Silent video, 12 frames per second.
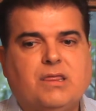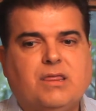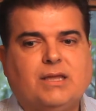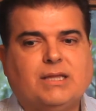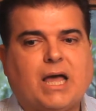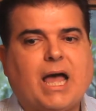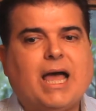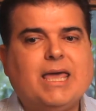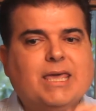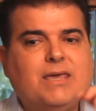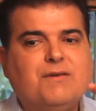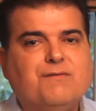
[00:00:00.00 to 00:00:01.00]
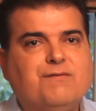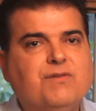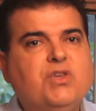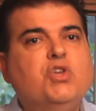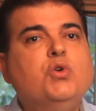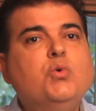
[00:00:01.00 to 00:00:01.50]
that I
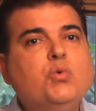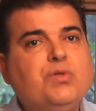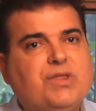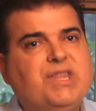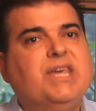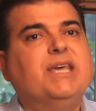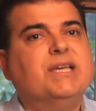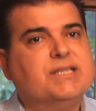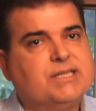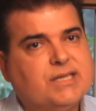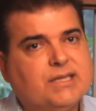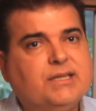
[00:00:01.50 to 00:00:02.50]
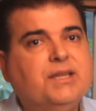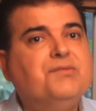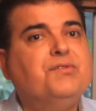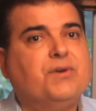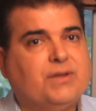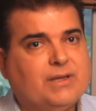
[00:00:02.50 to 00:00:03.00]
view things
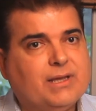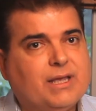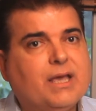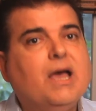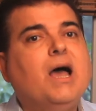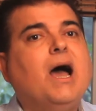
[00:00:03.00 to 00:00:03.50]
differently.